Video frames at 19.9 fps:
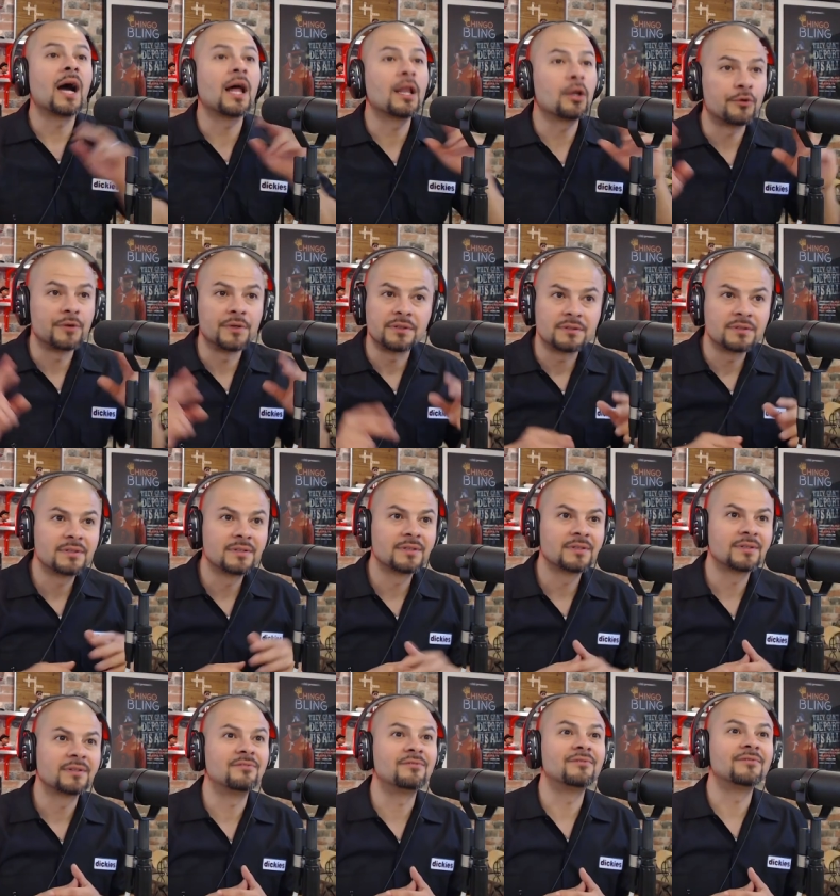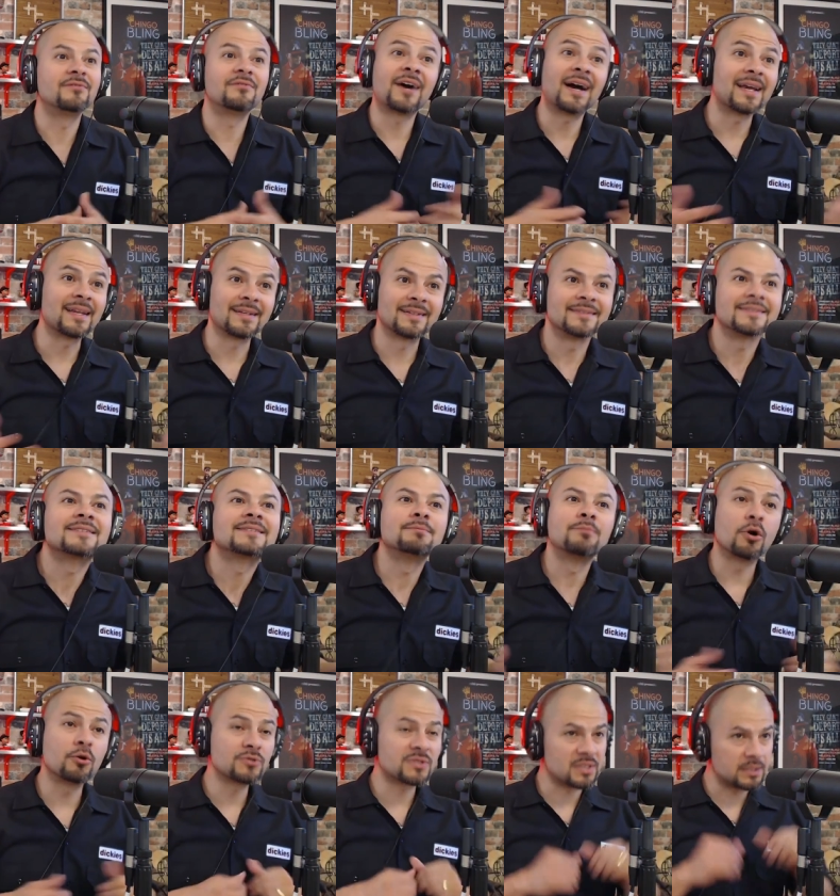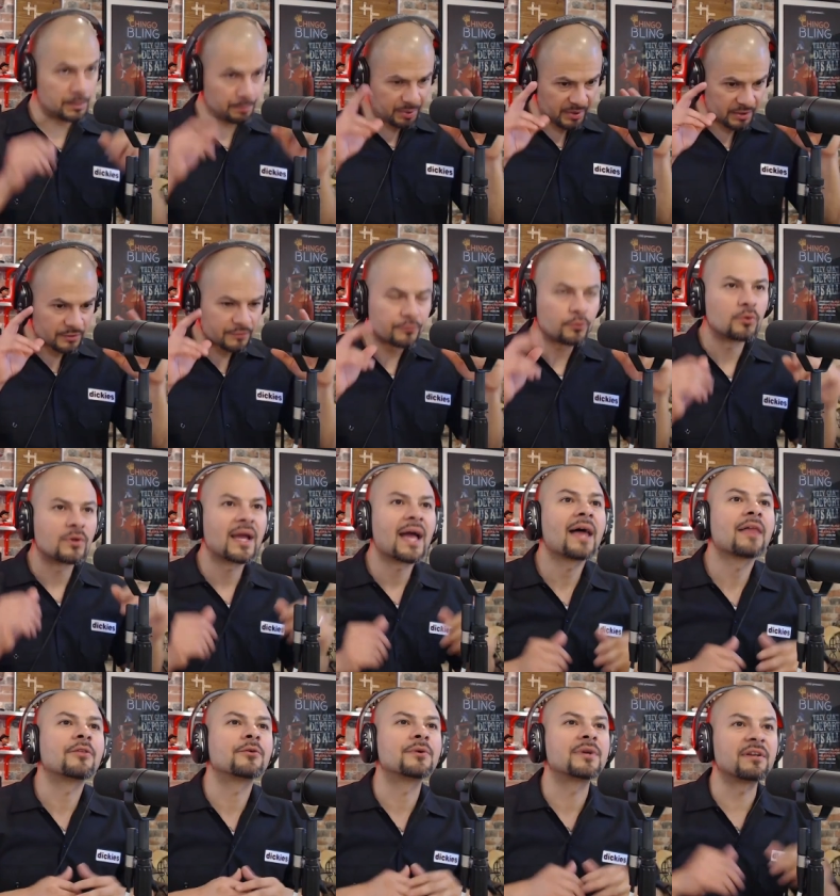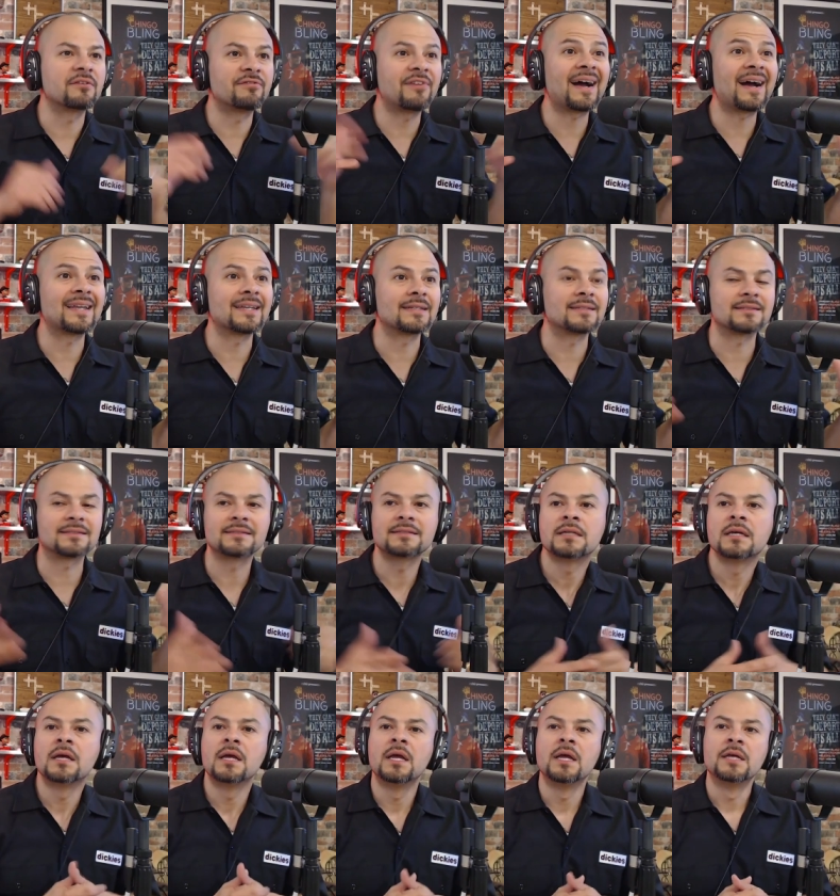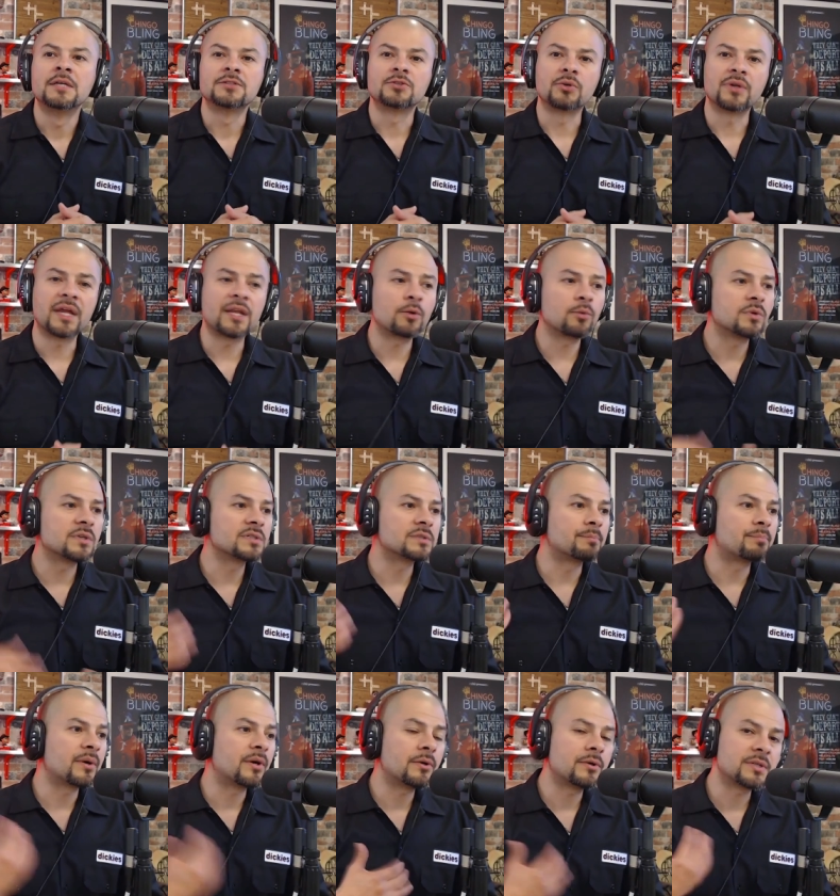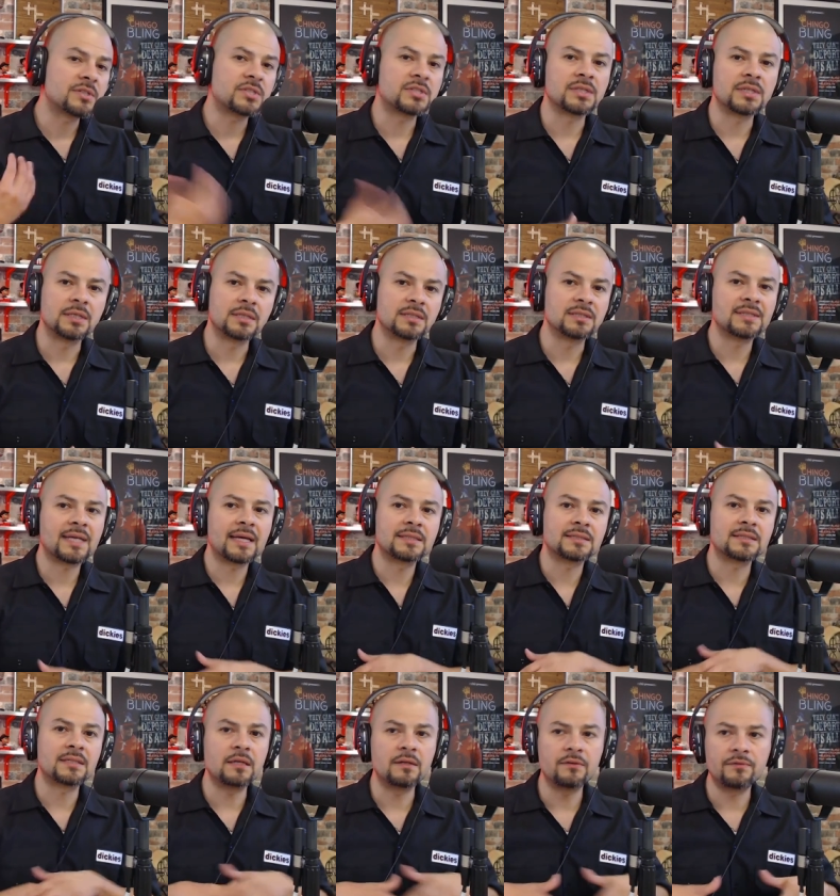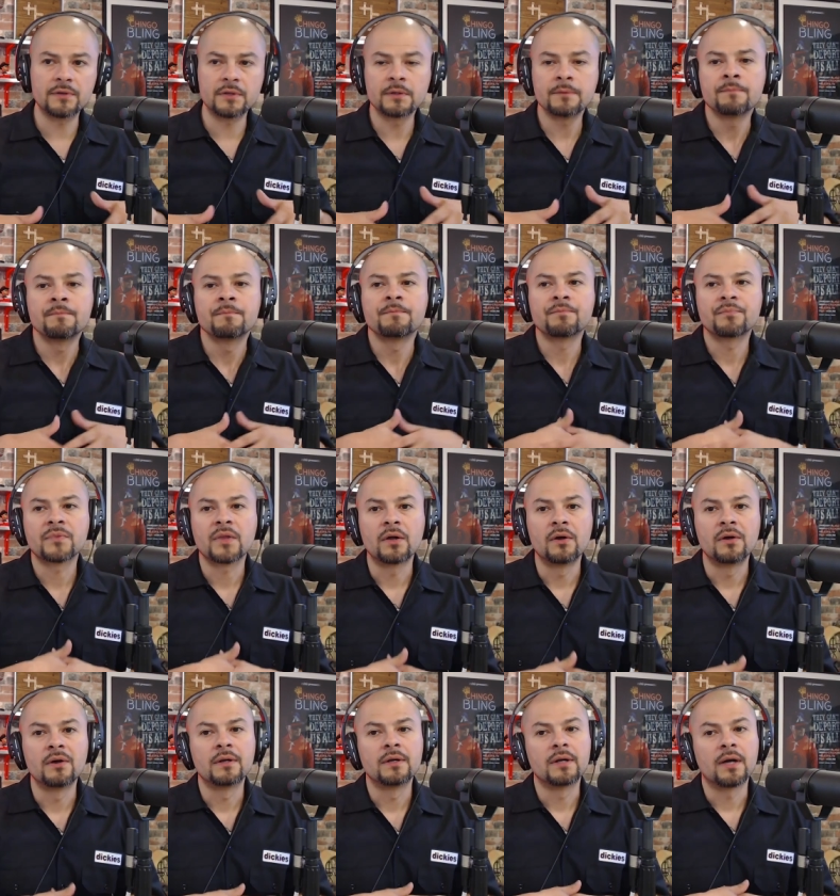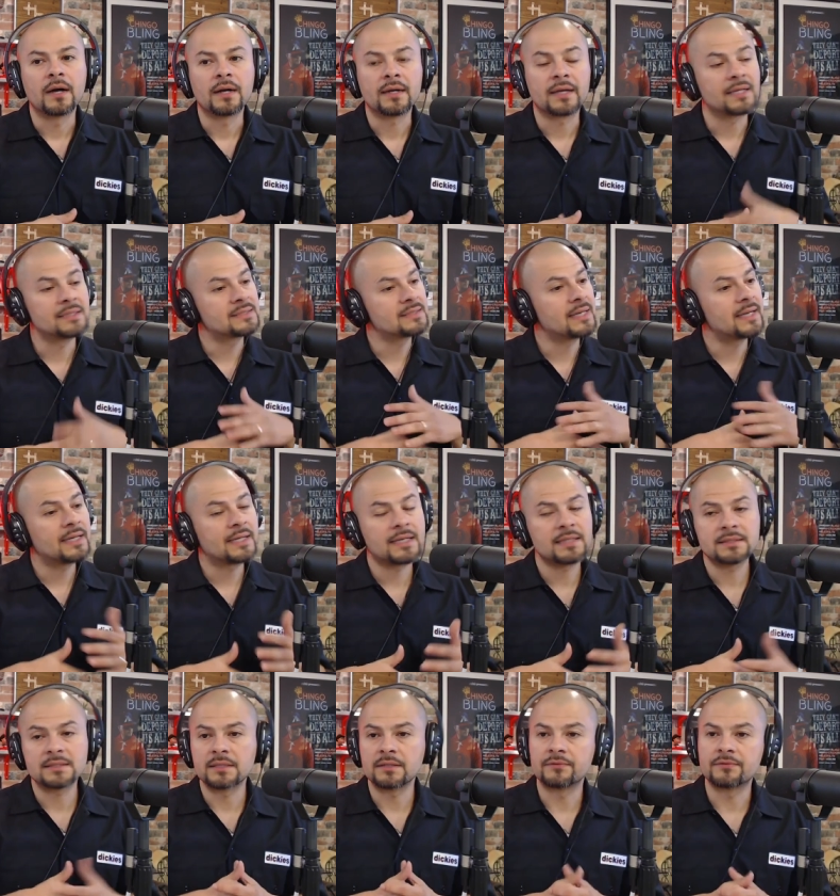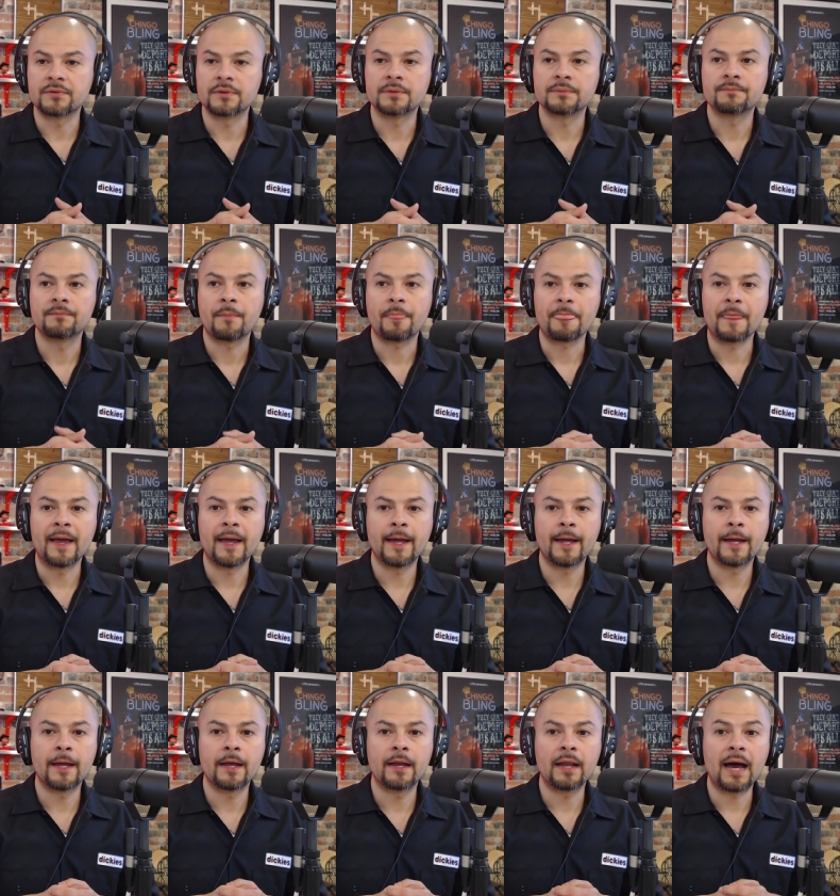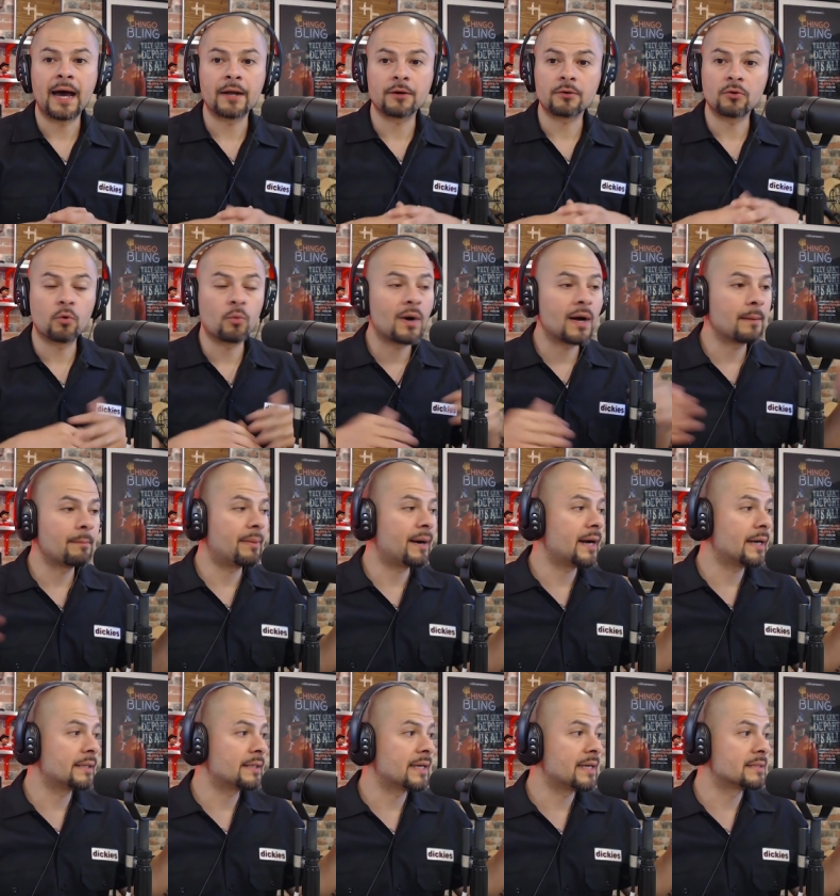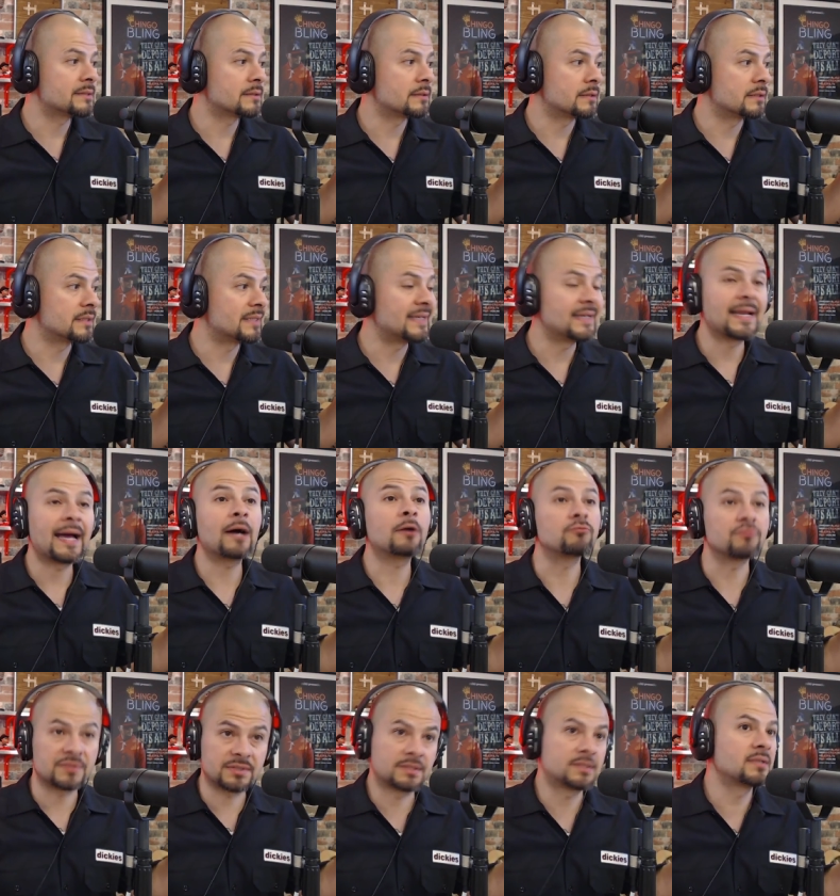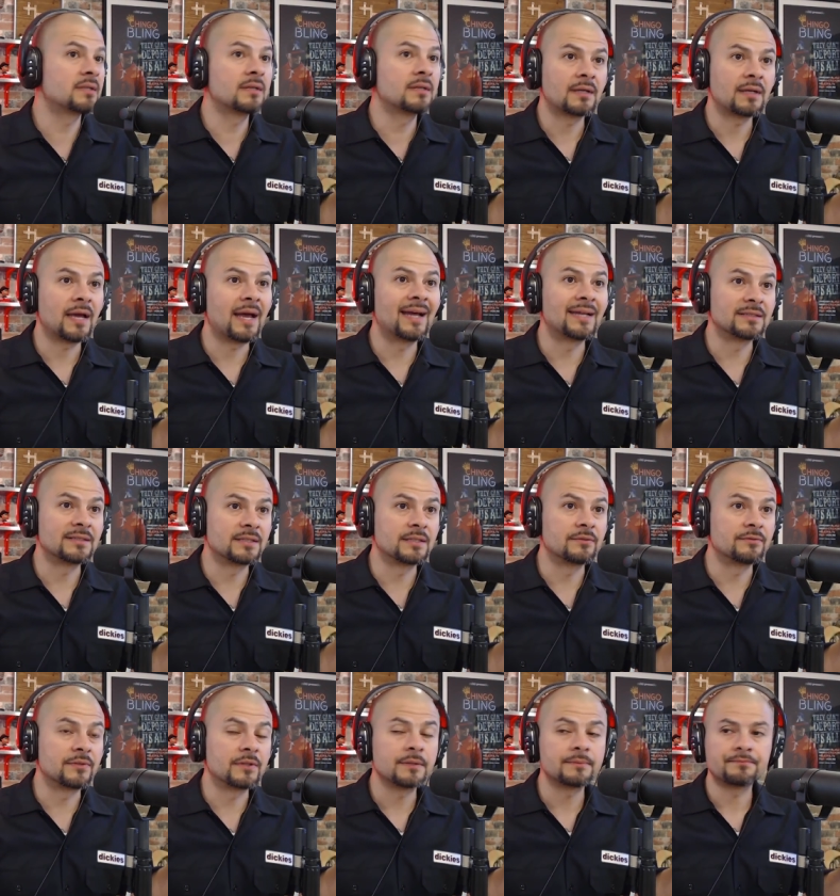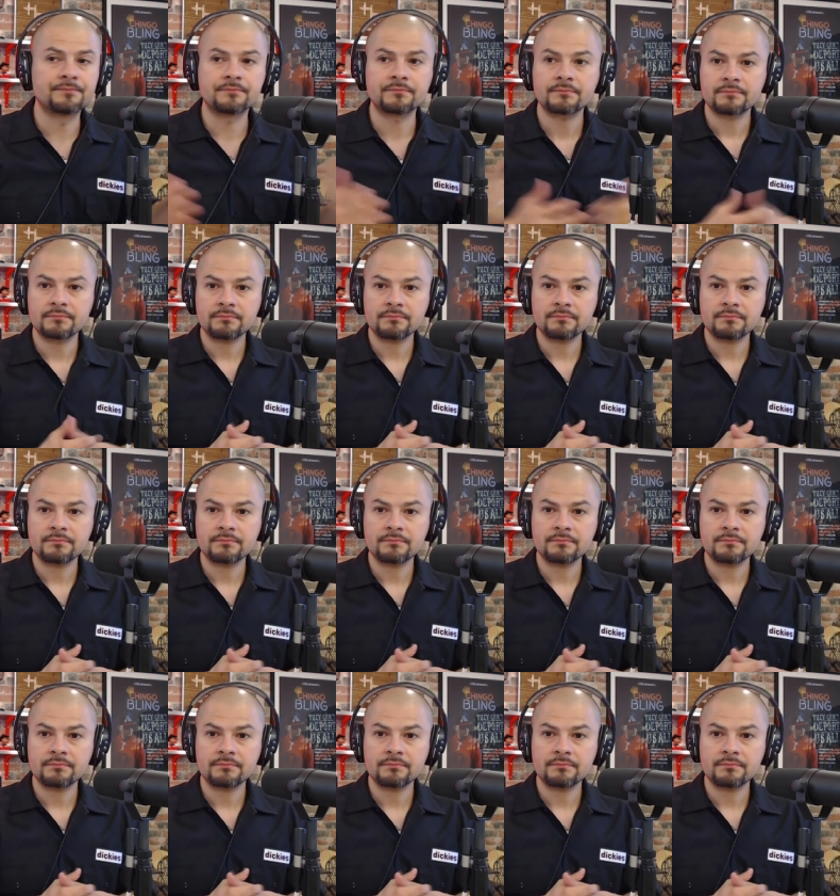tolerant right violence right. mostly peaceful gathering violence of course, of course so they the ones burning shit these antifa i can't stand antifa and i don't know why biden hasn't denounced antifa